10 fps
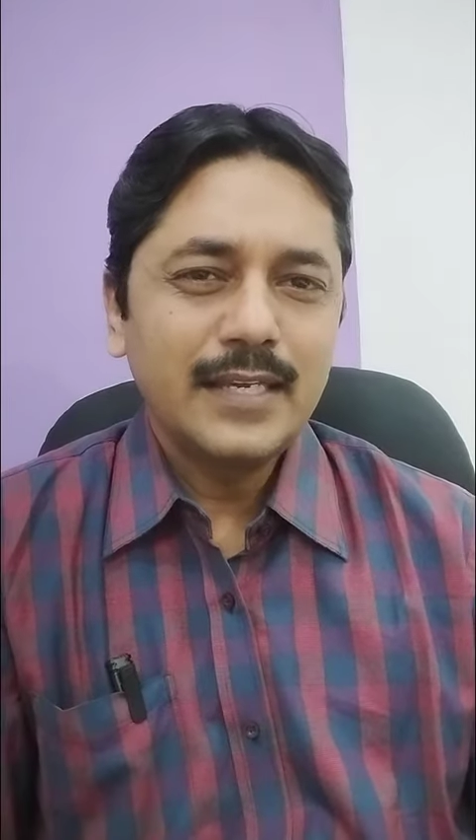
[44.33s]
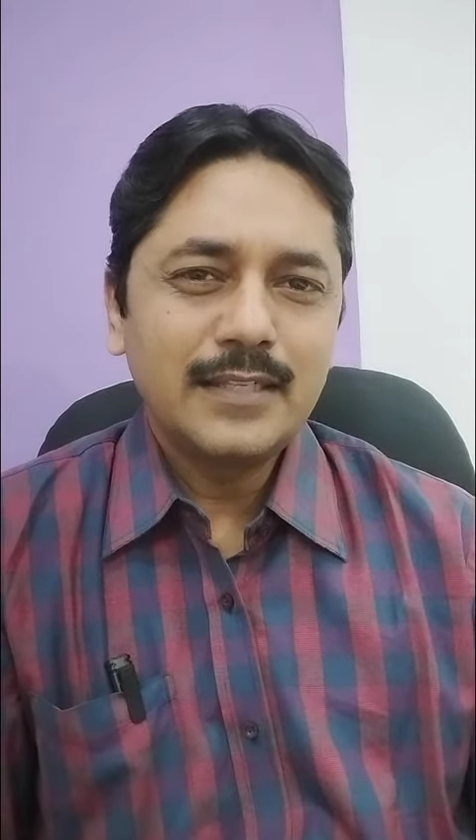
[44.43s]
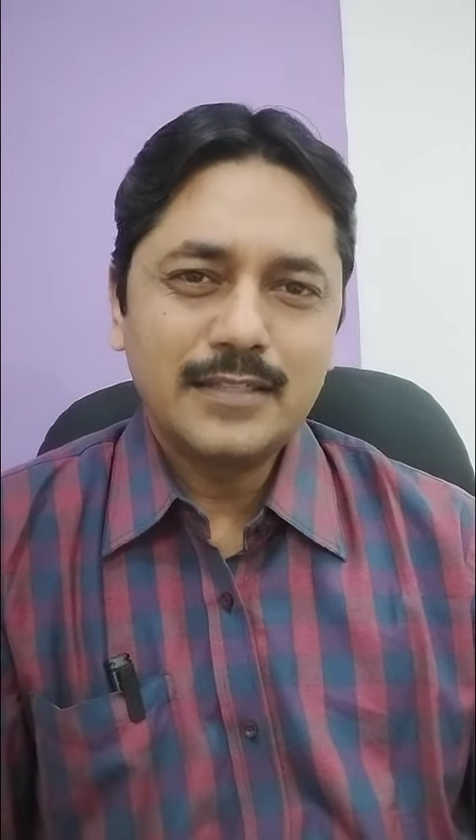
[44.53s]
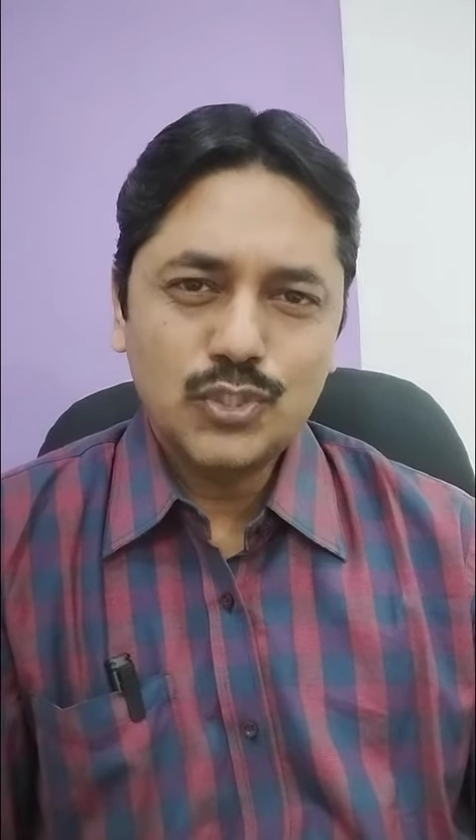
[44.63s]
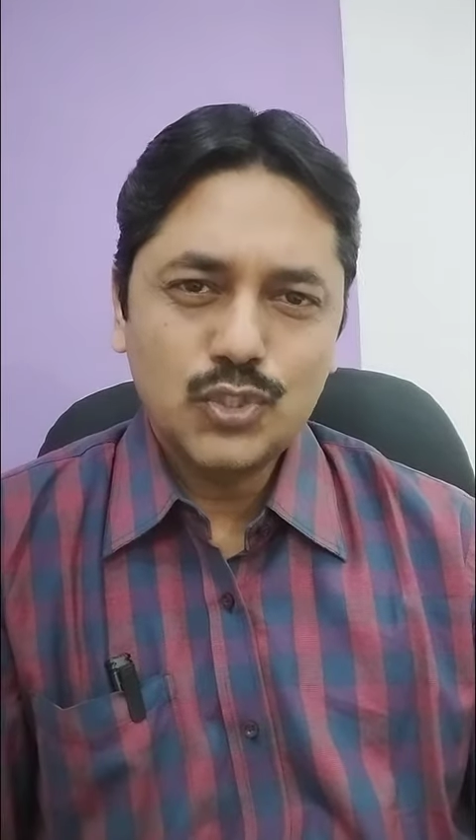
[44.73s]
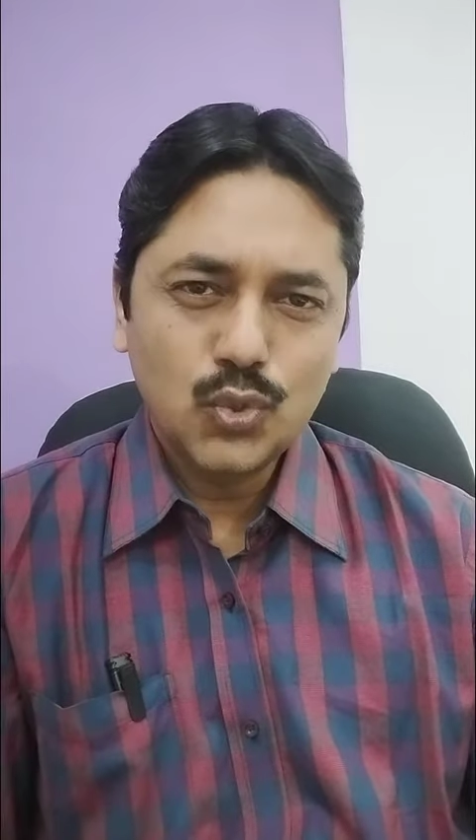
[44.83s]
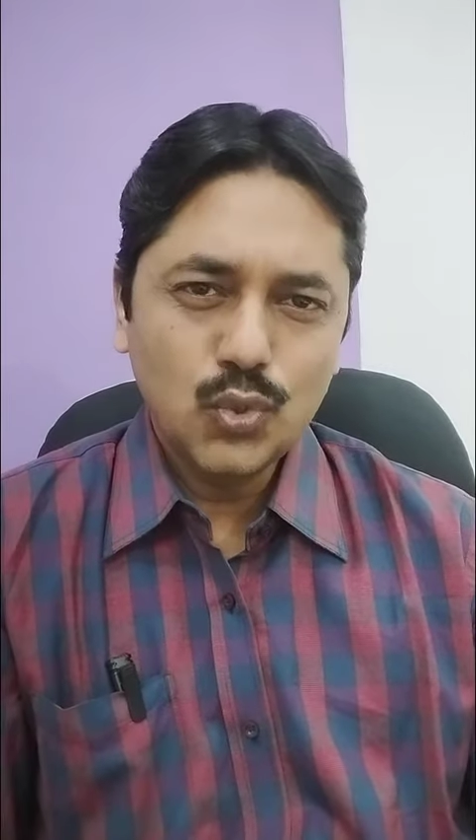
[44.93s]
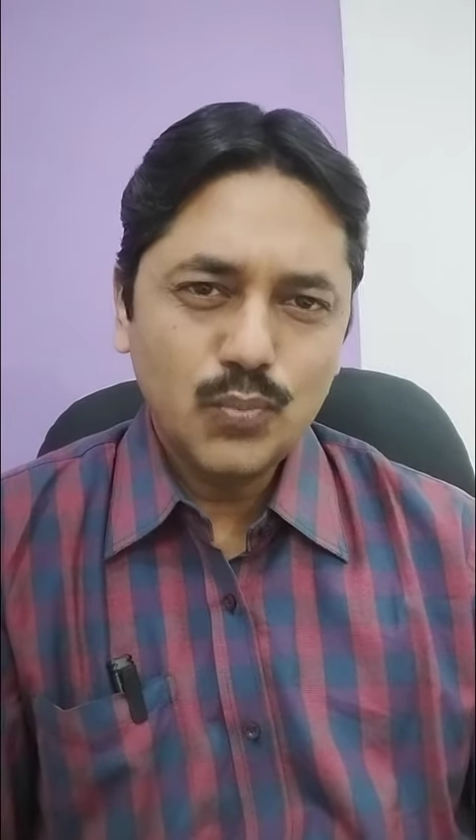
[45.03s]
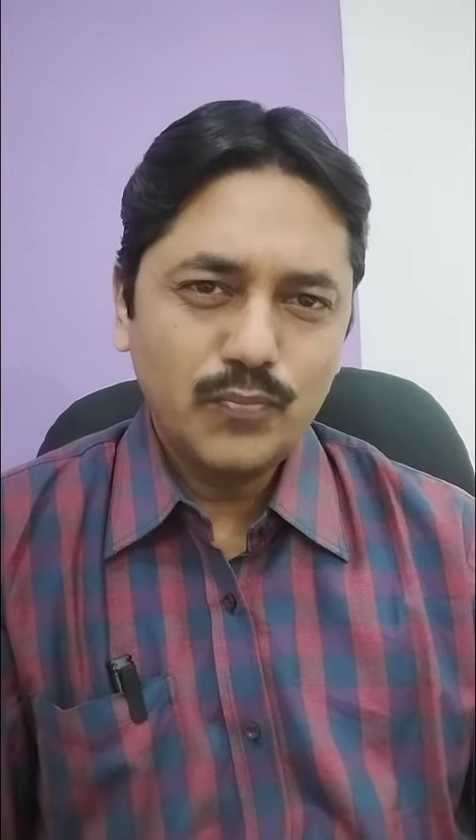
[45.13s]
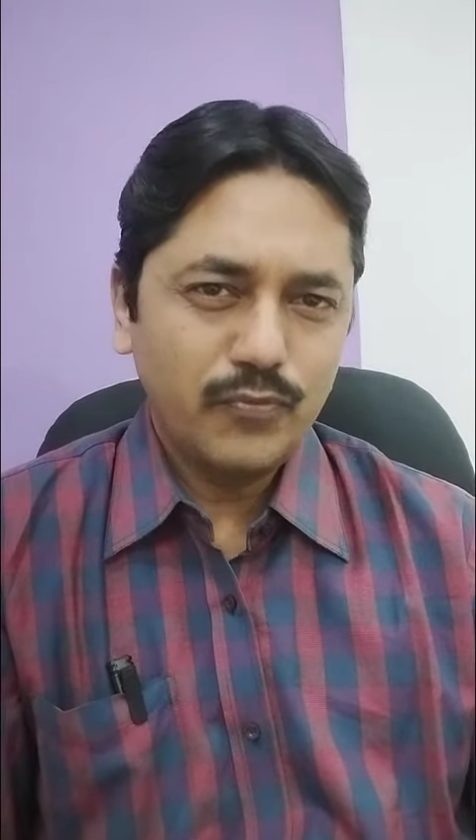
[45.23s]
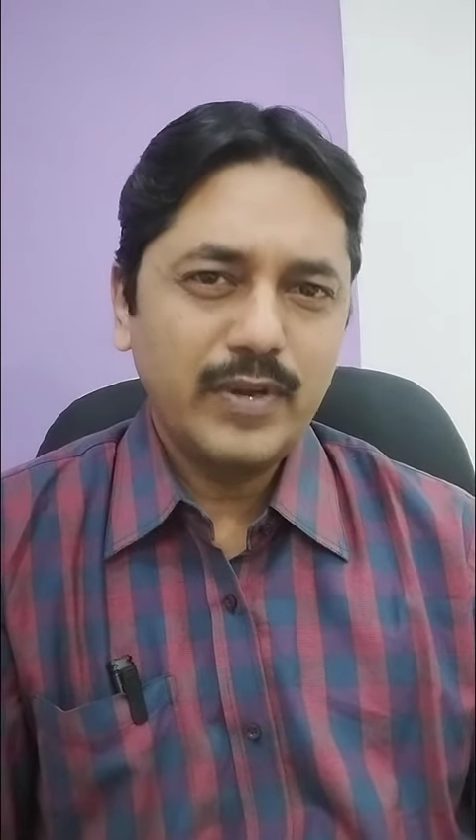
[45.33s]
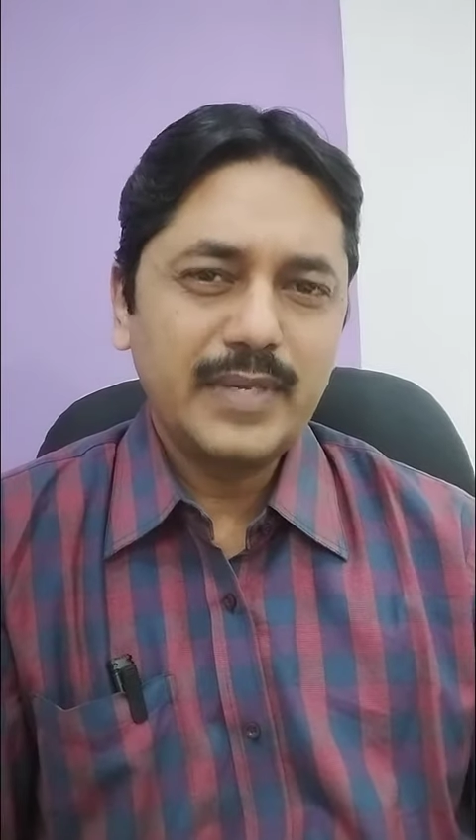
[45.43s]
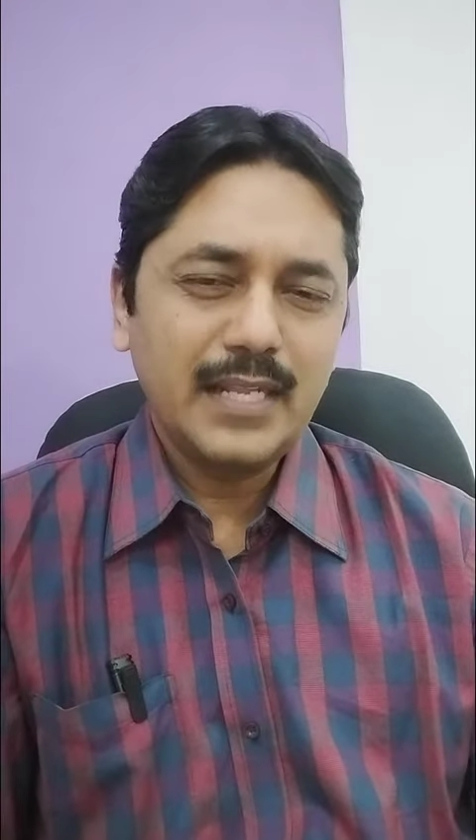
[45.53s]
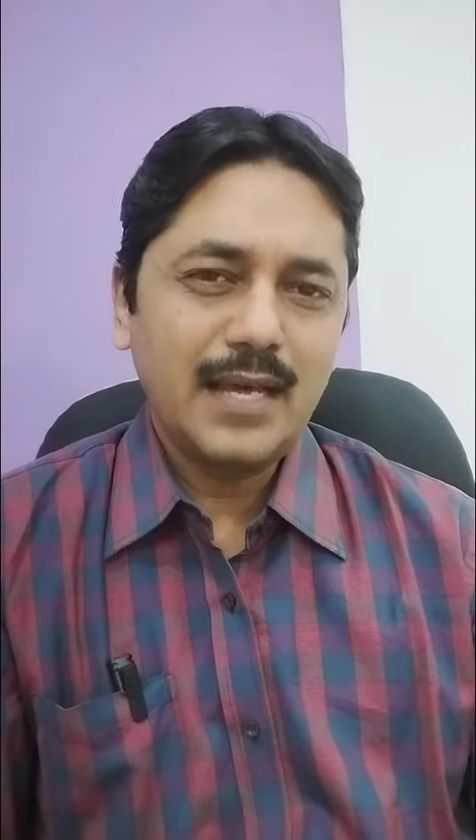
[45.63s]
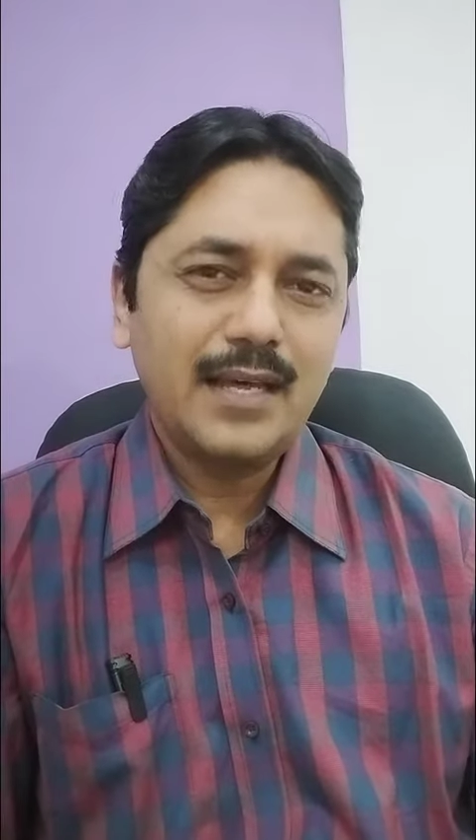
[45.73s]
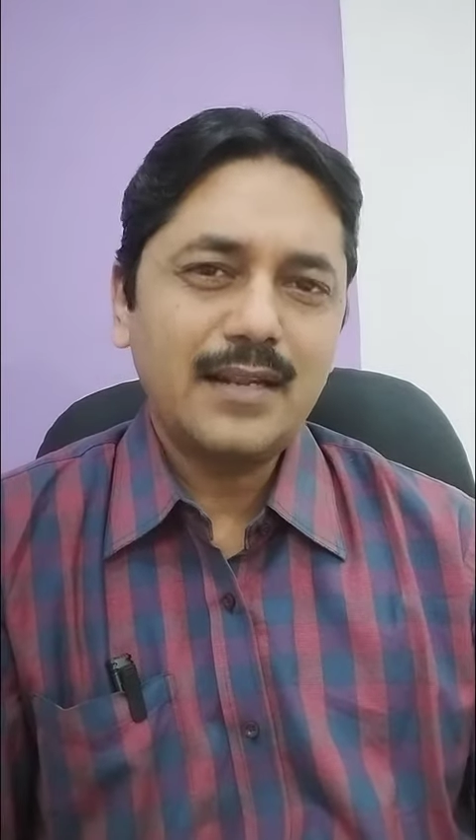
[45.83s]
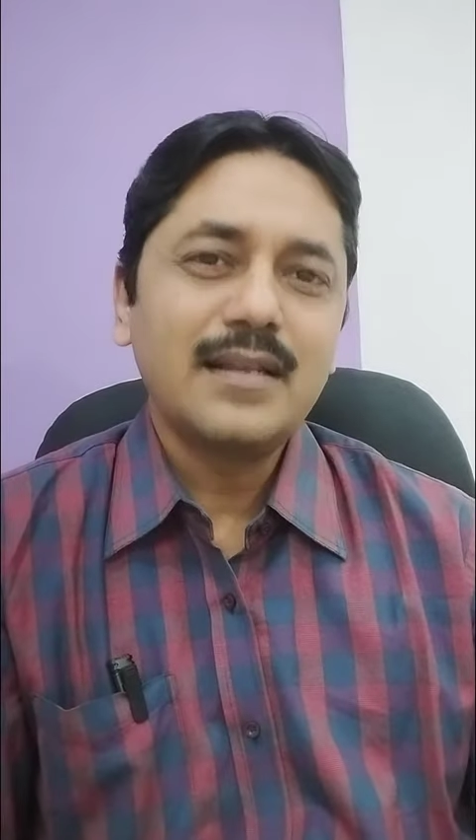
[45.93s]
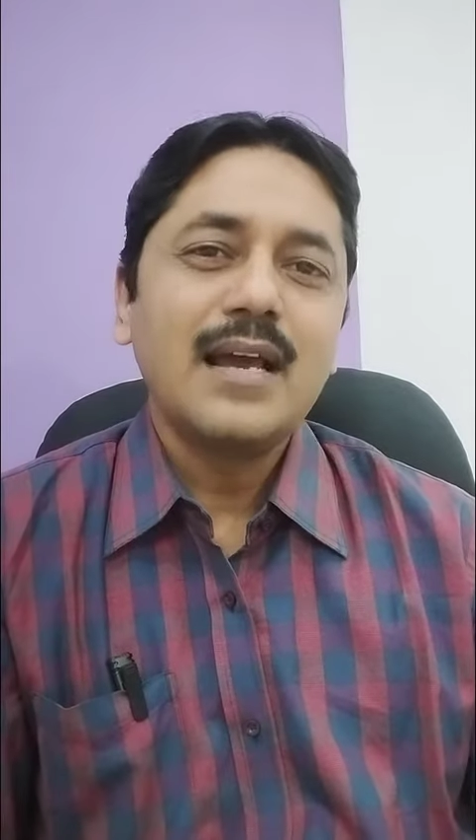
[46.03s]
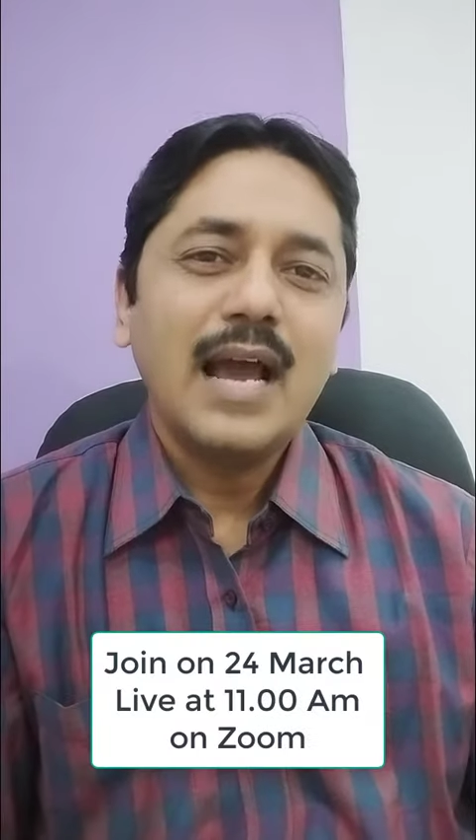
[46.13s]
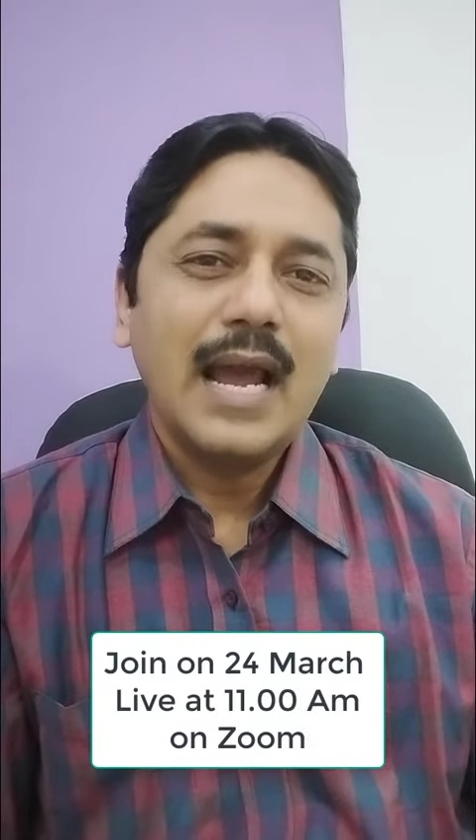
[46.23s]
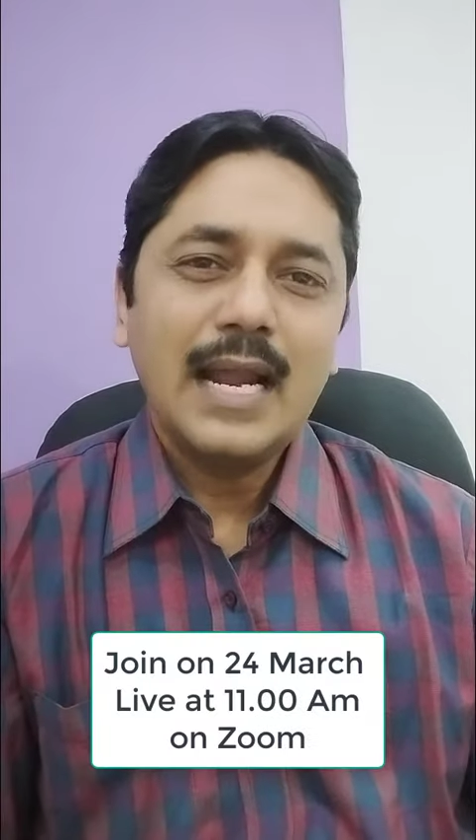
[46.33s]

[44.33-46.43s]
in Zoom webinar